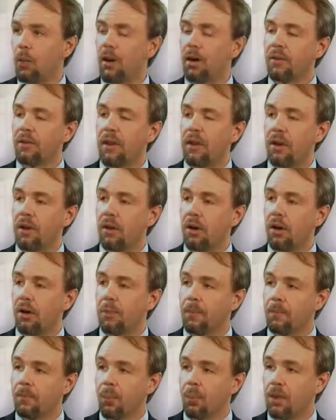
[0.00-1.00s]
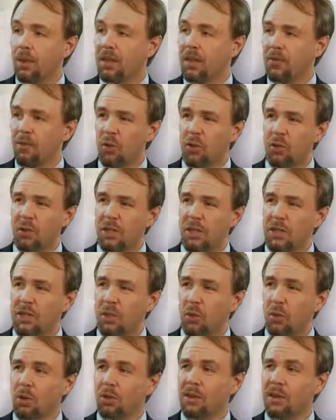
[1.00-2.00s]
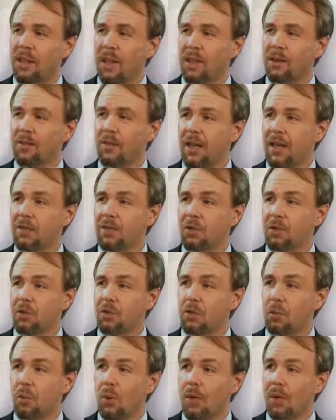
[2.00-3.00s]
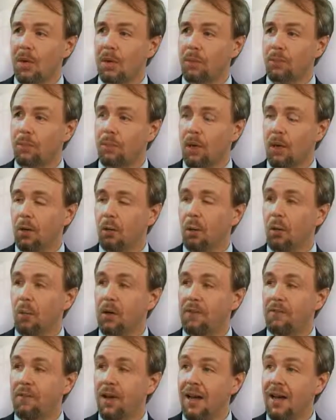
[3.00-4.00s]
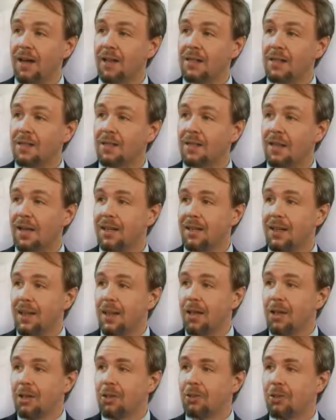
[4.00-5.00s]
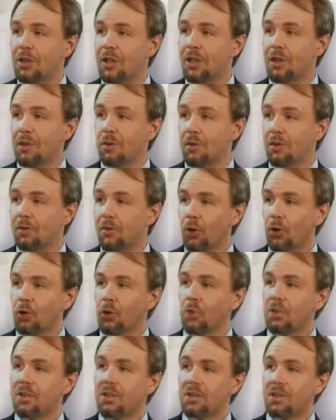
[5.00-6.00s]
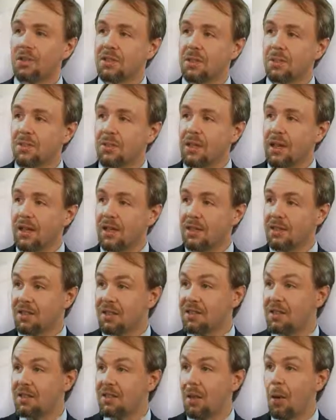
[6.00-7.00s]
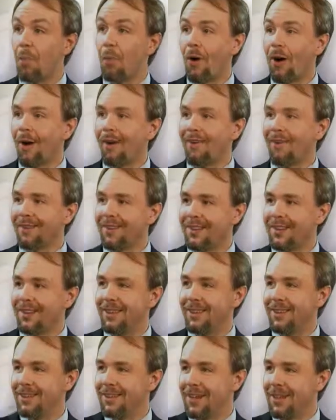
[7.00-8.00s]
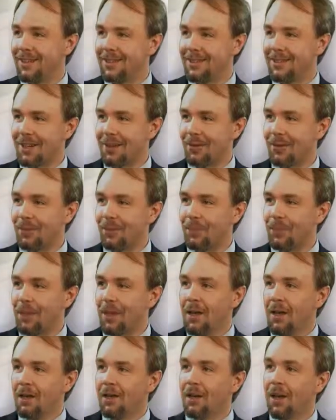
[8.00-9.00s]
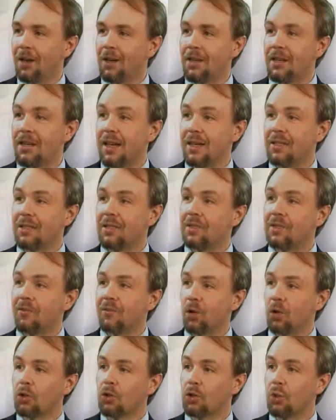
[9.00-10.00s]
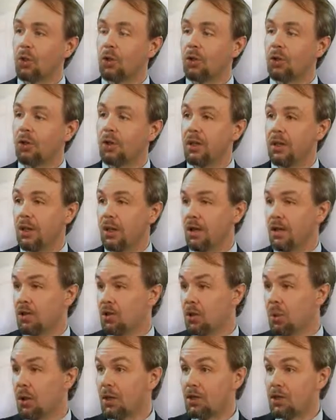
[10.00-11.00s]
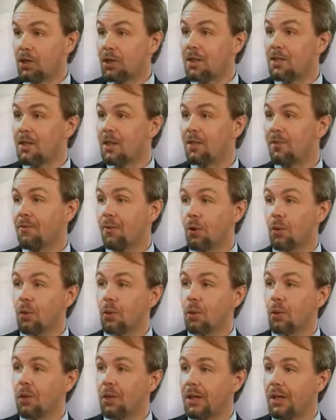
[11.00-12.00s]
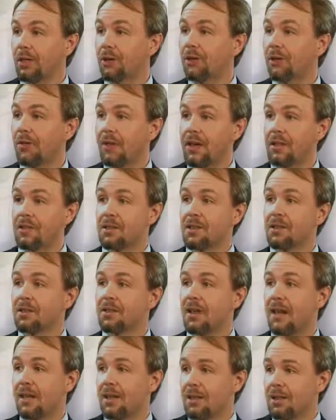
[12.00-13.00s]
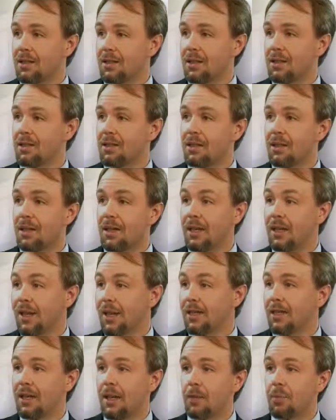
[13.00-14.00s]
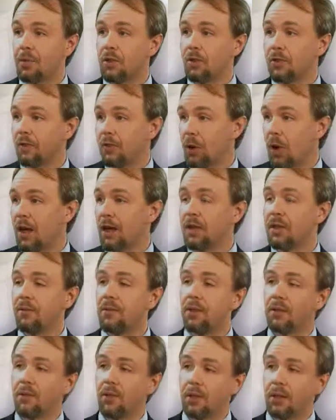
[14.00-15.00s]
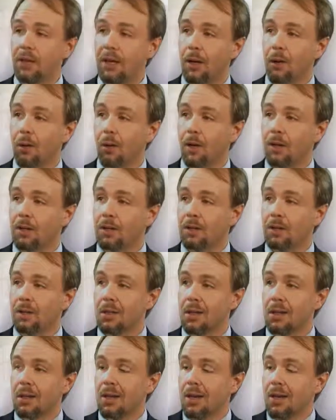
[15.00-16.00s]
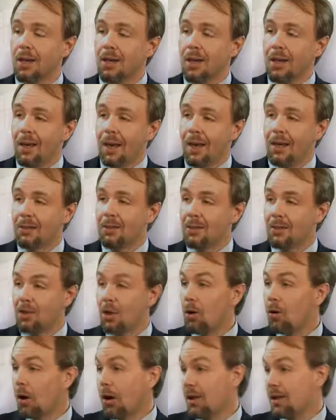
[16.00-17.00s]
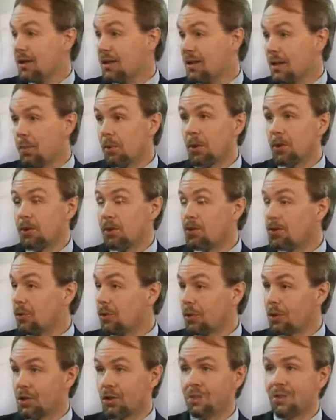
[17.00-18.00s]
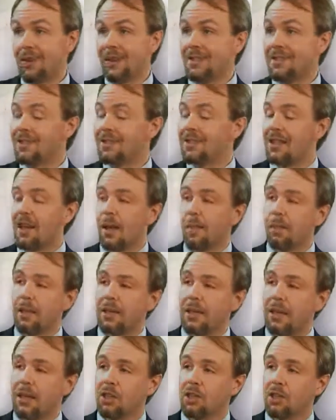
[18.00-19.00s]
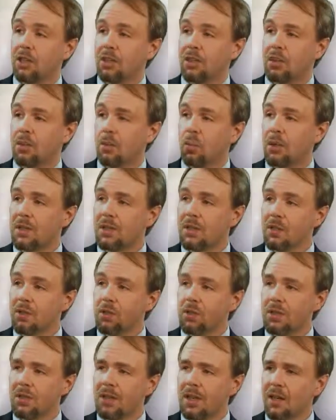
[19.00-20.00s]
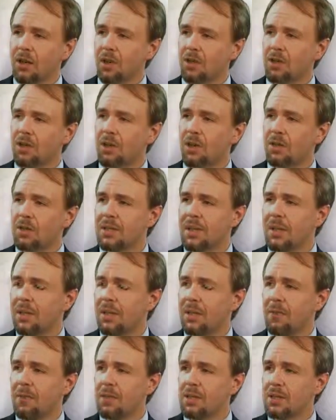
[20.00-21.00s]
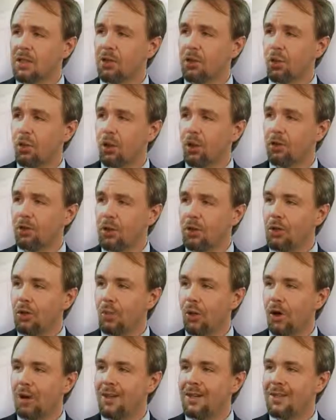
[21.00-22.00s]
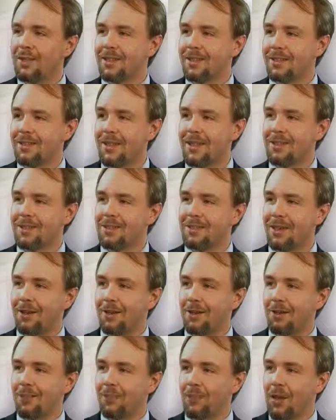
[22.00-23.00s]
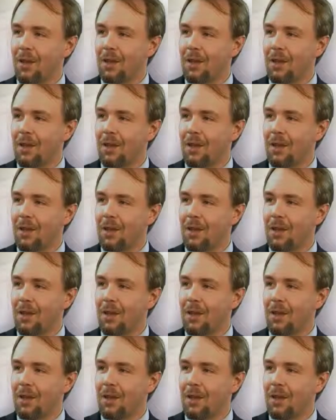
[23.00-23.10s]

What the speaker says: where they are. Well, in the virtualized world, a lot of that goes away. Now, what we find is that you're dealing with virtual systems that exist somewhere in the data center. They're connected to virtual switches and virtual interfaces that exist and connect them to a variety of different networks. And similar to storage devices and applications. And what's interesting also is that in the physical world, you could walk into the data center,